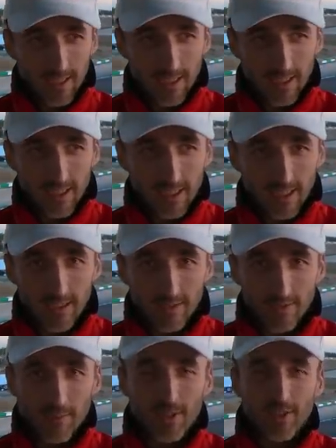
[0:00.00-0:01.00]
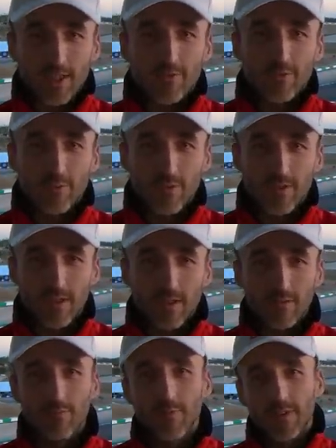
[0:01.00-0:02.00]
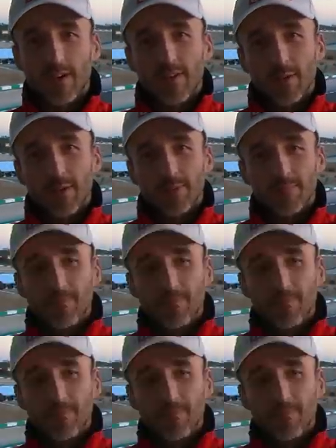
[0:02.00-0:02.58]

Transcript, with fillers: i do zobaczenia wkrótce. Pozdrawiamy.